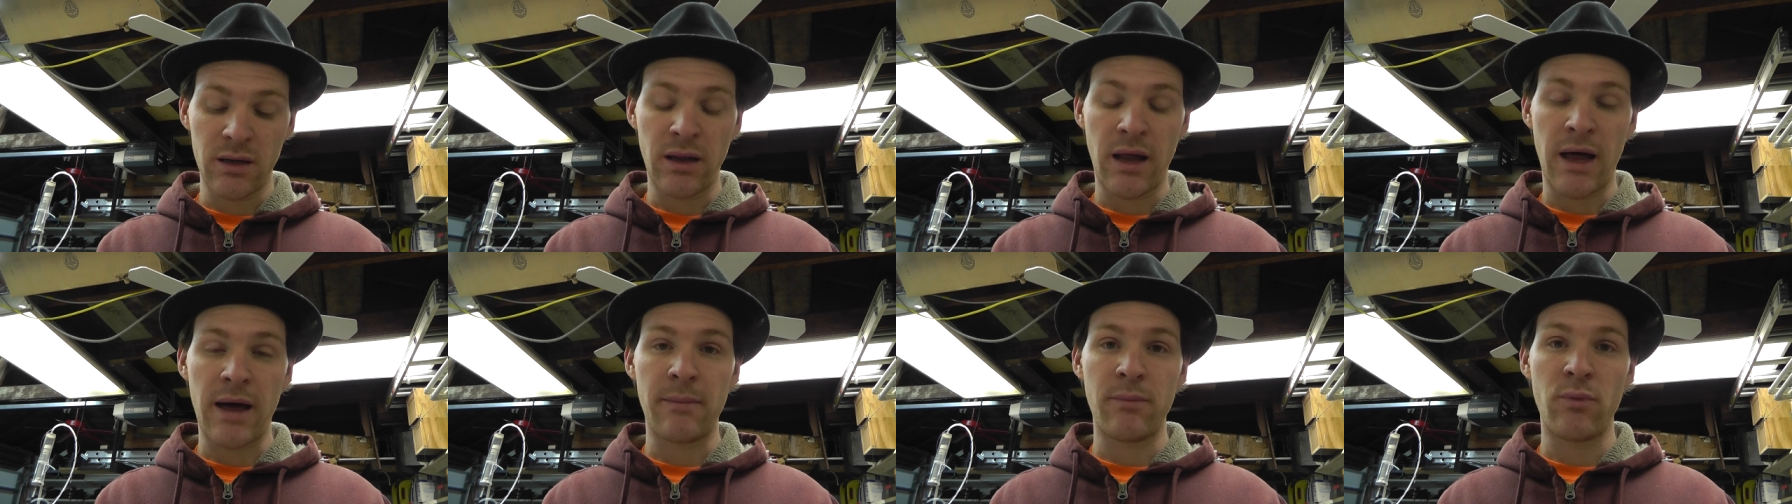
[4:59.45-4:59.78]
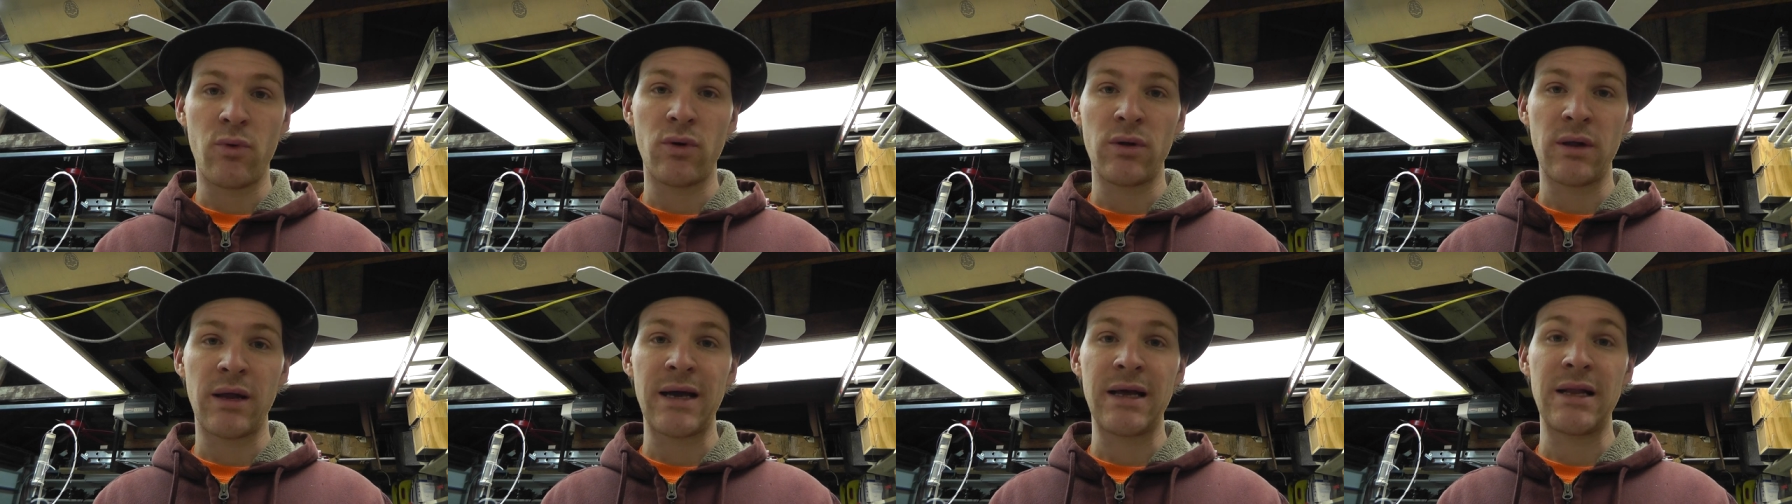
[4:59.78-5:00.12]
a lot
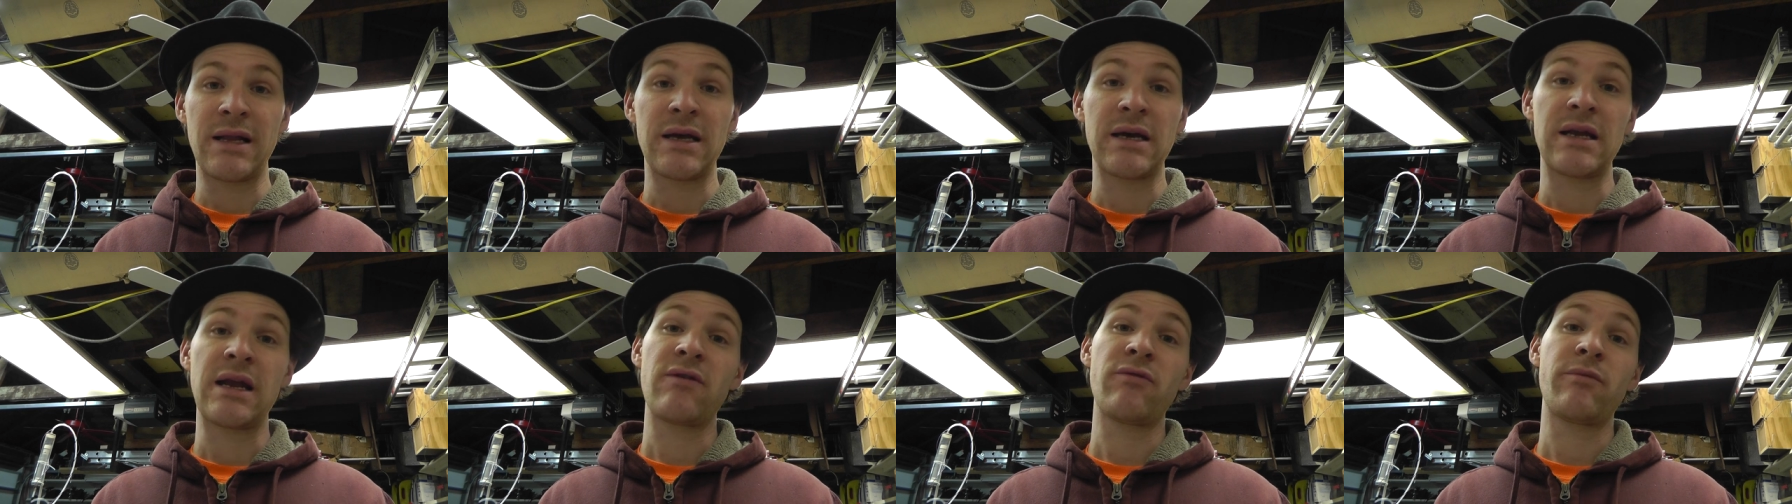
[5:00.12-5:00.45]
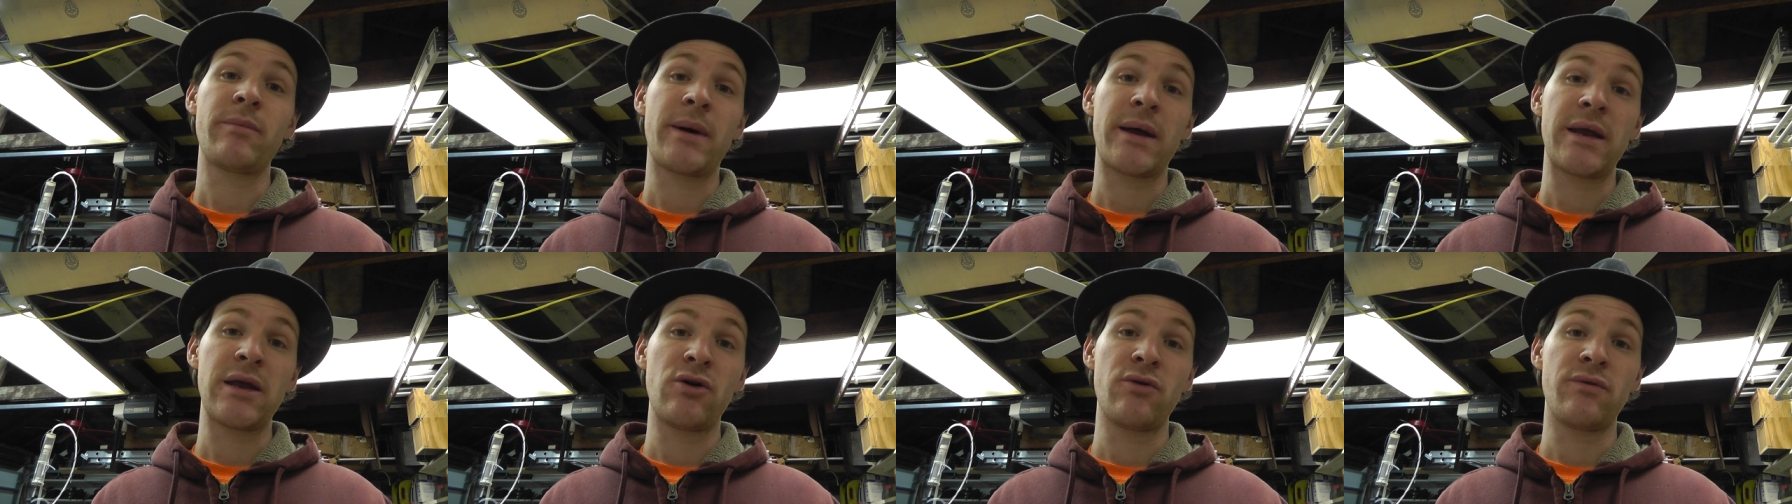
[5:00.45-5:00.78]
more lately and
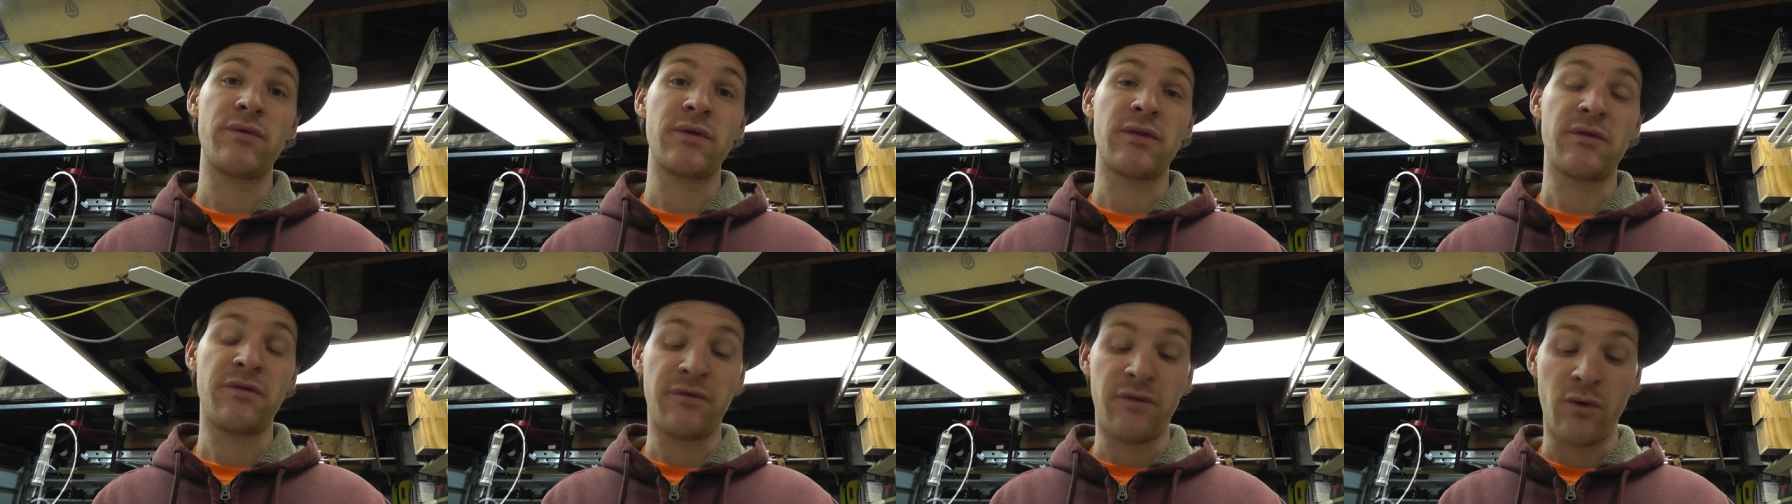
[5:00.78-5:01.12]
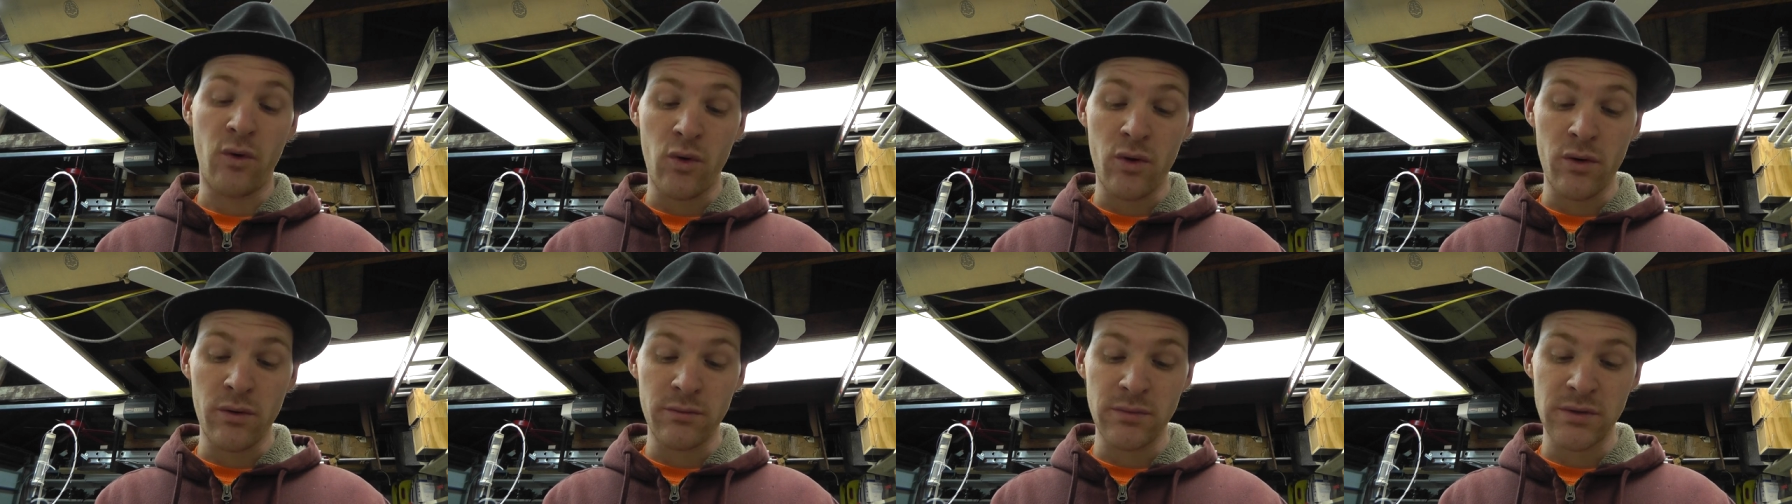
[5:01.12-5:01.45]
everybody over at the
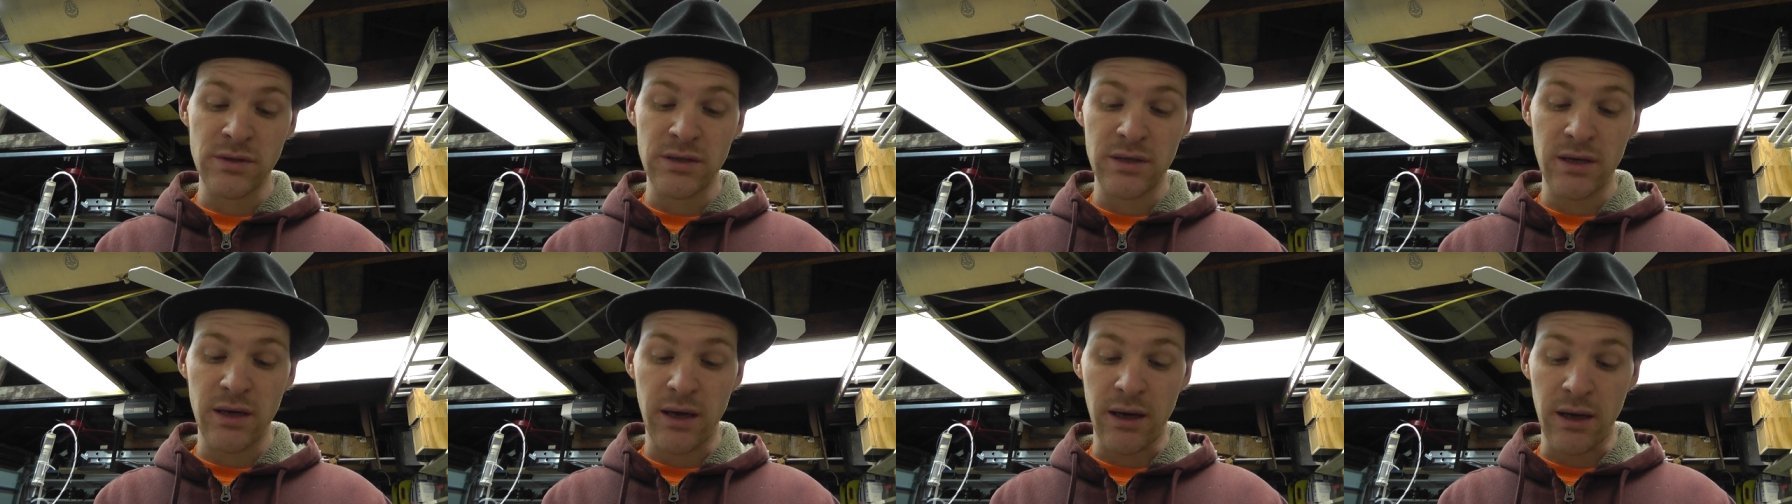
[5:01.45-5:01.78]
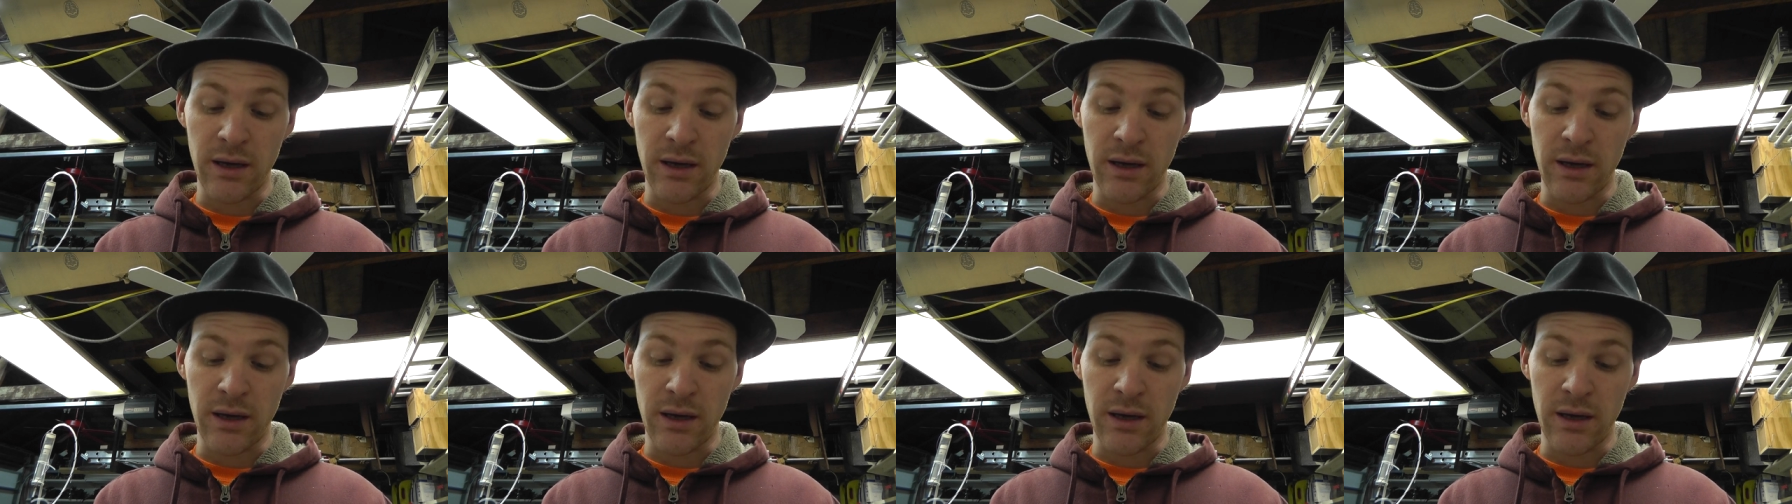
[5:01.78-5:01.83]
forums.